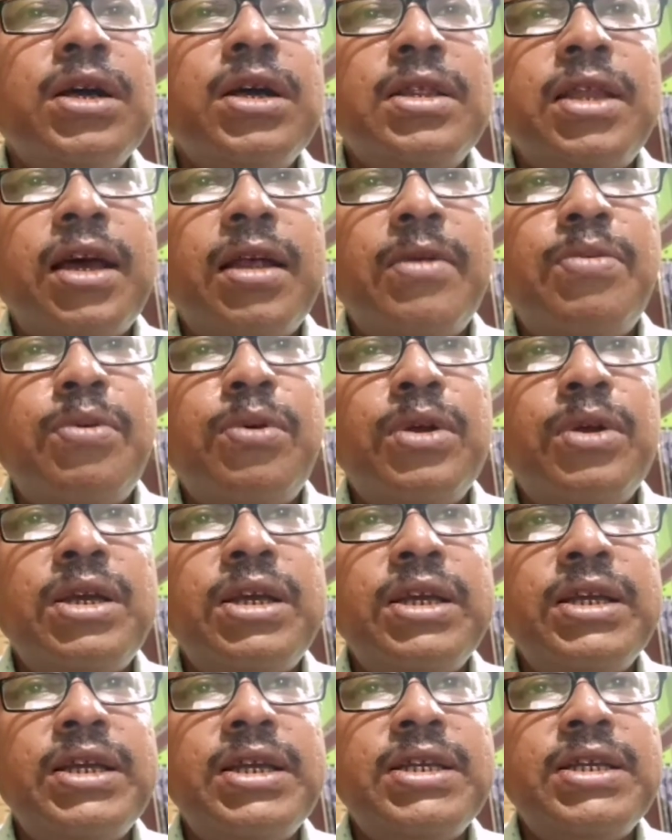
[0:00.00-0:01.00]
Therefore
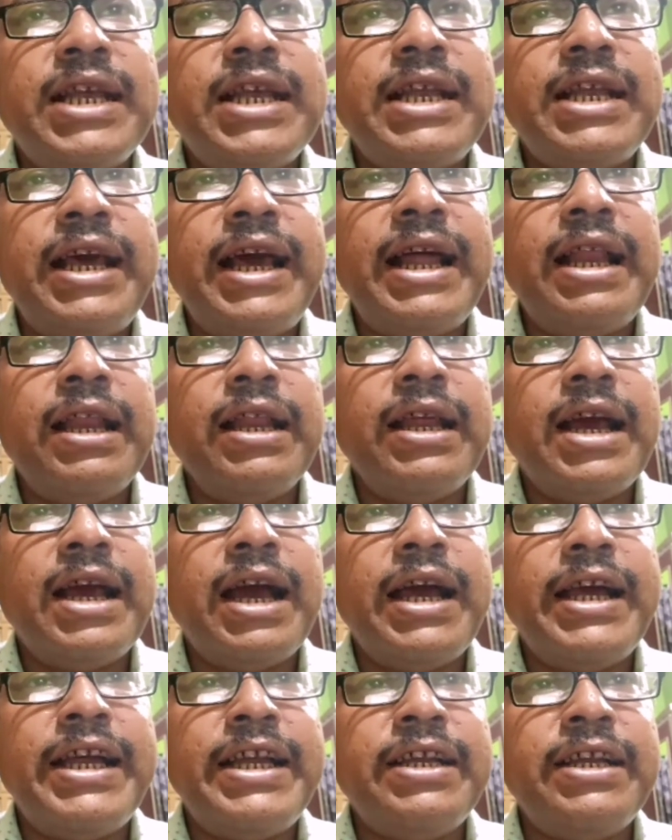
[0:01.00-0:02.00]
it is an
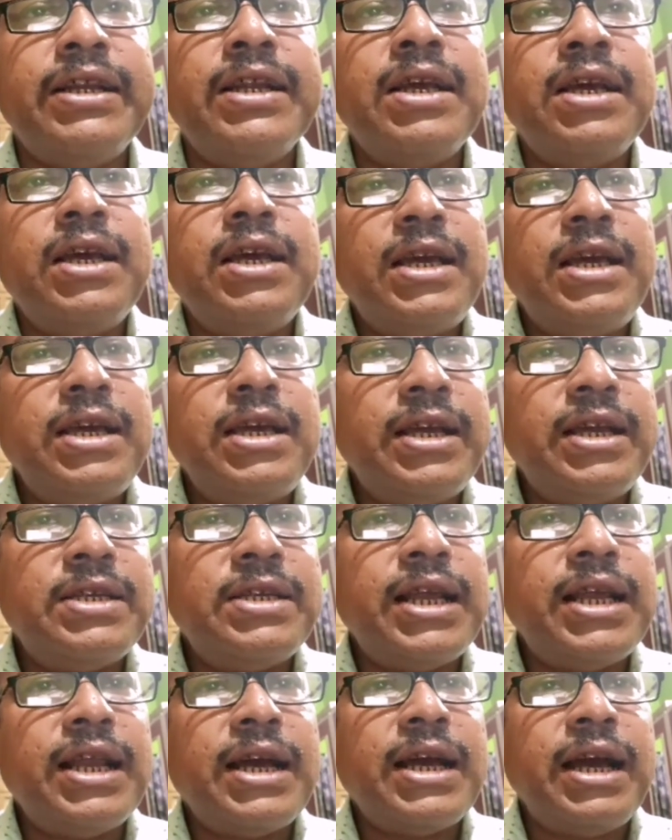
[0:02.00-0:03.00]
alkyne. In this
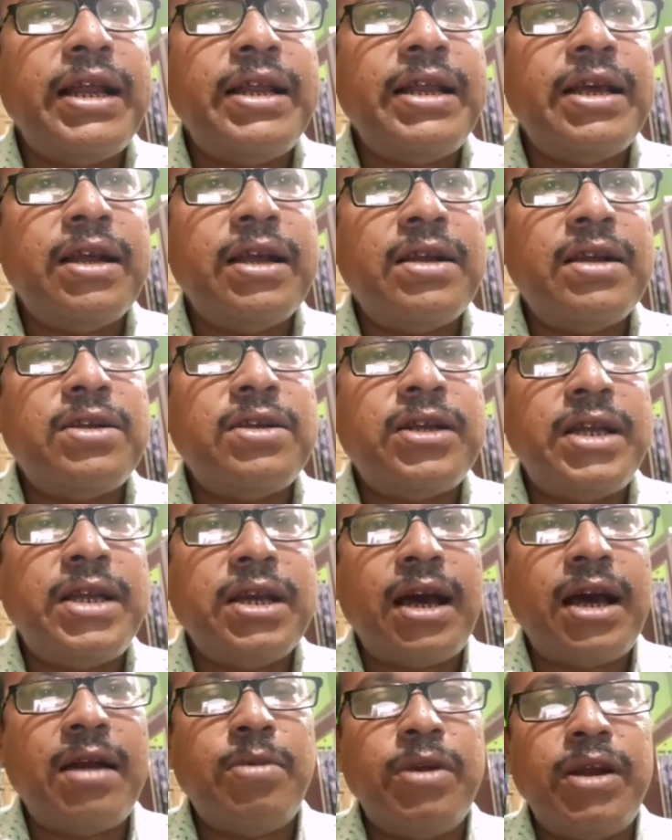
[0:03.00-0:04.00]
alkyne there are 3
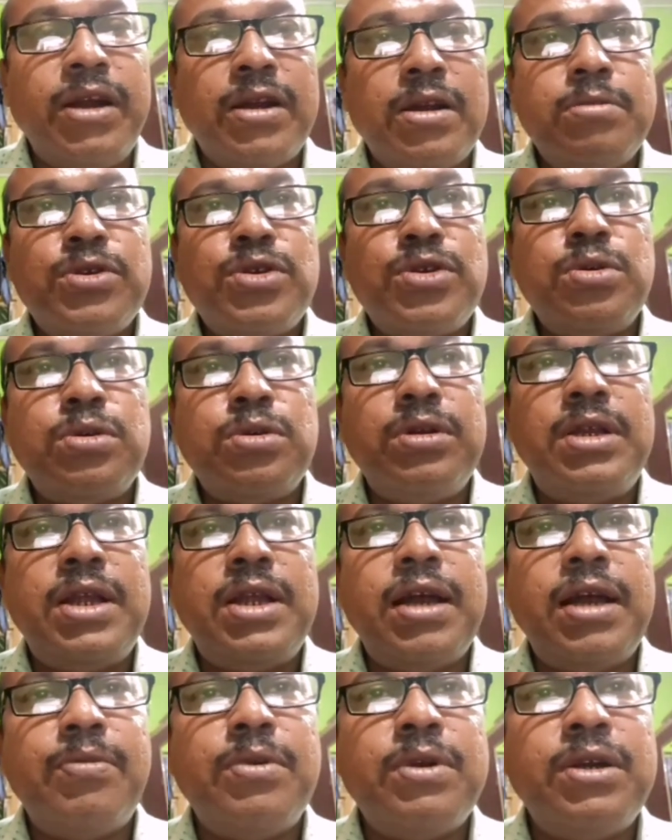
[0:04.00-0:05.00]
carbon atoms, so
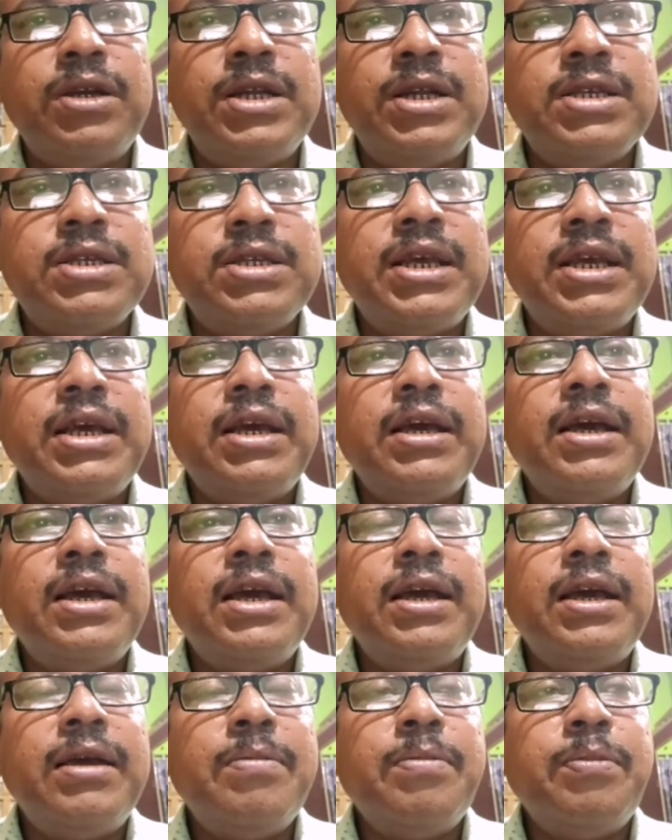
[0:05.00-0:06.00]
therefore it is
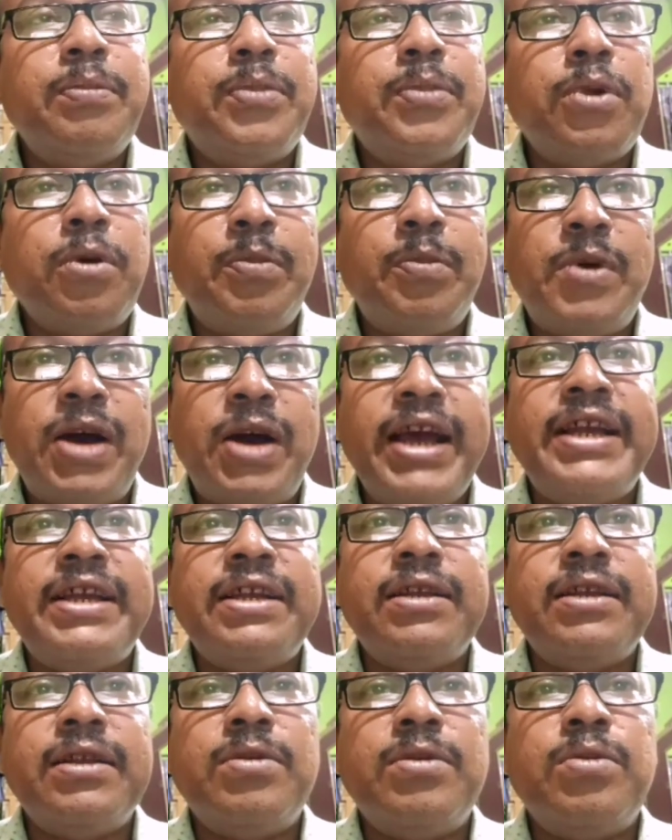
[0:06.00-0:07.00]

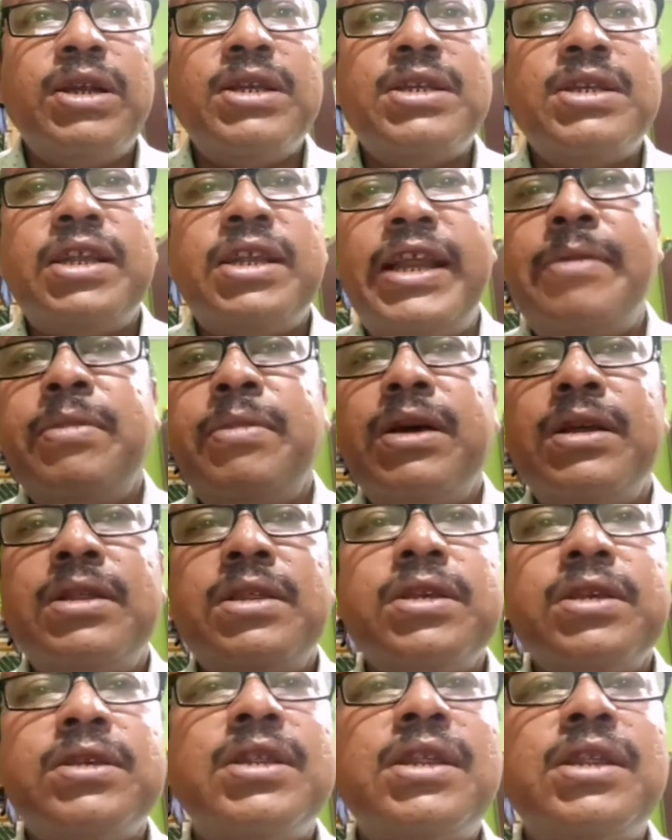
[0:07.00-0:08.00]
propyne. What is the name?
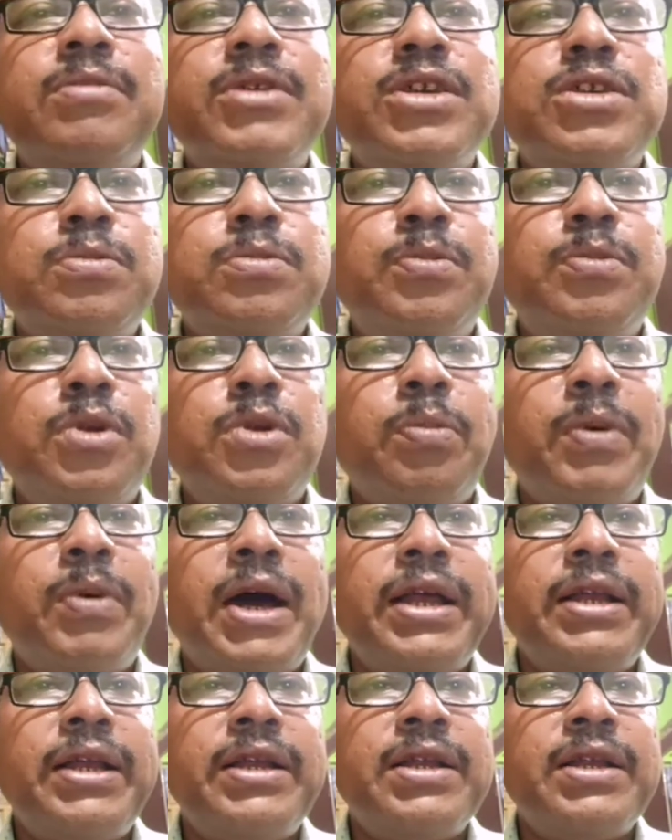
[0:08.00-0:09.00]
This name is
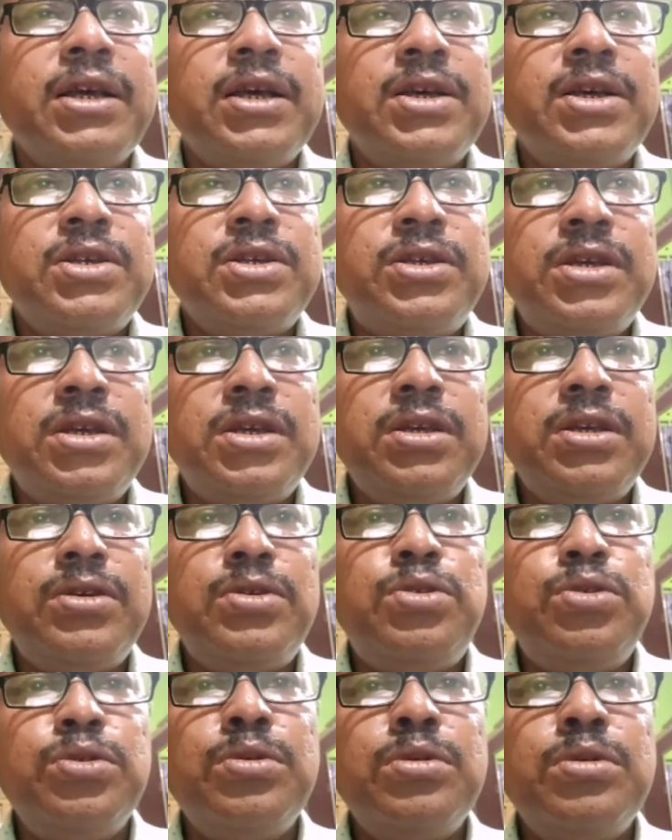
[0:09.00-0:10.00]
propyne.
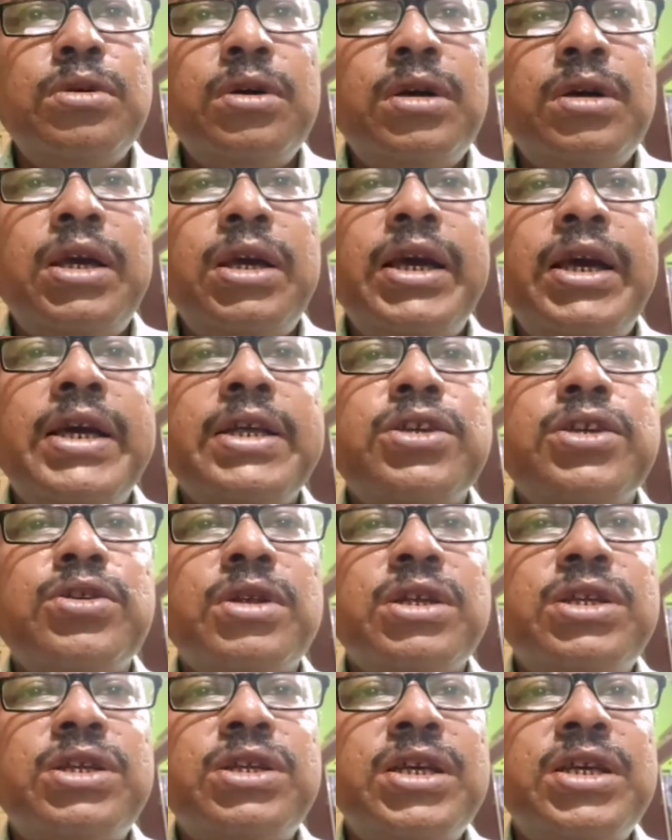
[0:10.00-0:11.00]

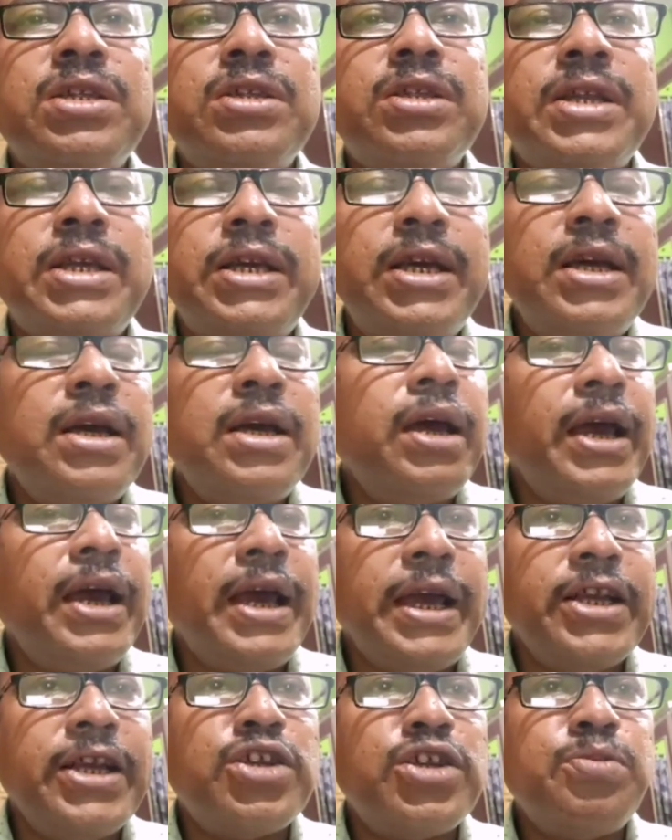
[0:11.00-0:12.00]

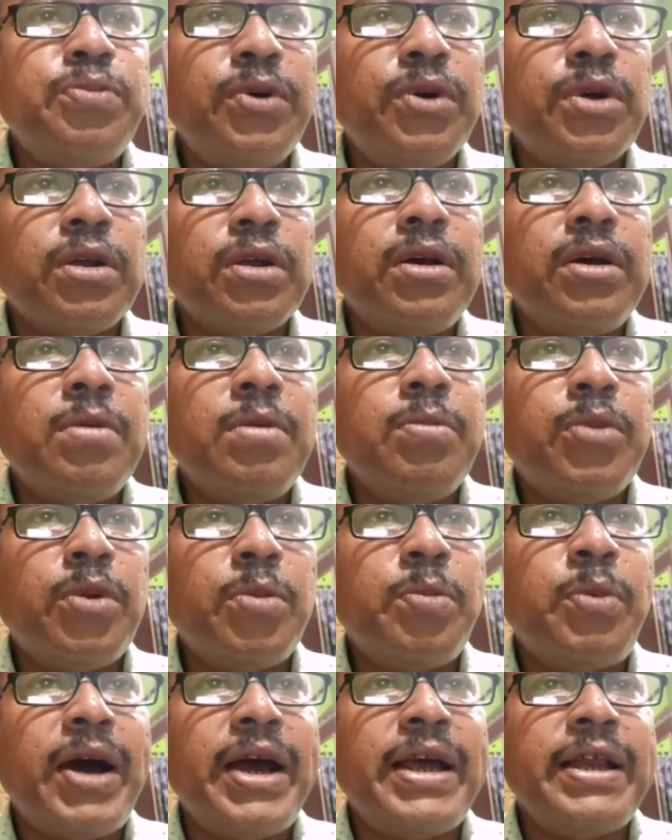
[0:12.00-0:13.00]
C3H4,
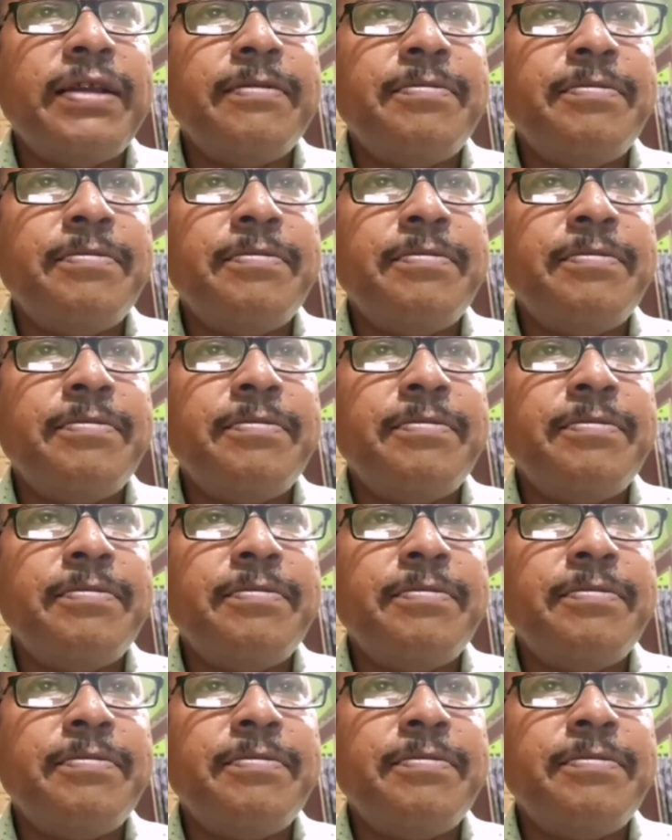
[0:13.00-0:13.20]
propyne.